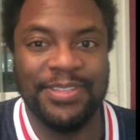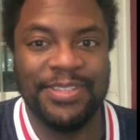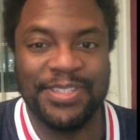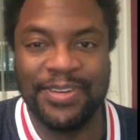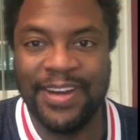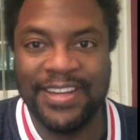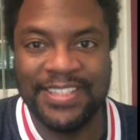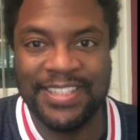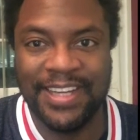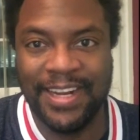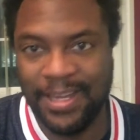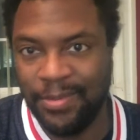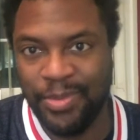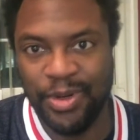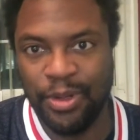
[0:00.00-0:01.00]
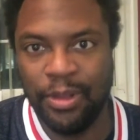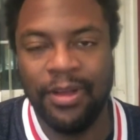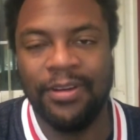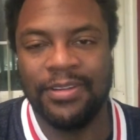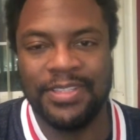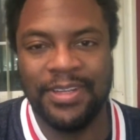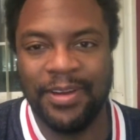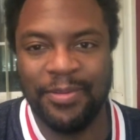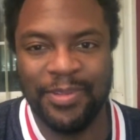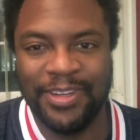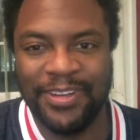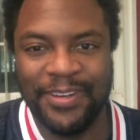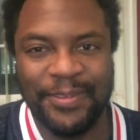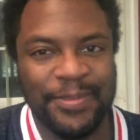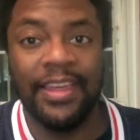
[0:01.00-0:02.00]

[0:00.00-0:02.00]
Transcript: and a scratch that happened a long time ago.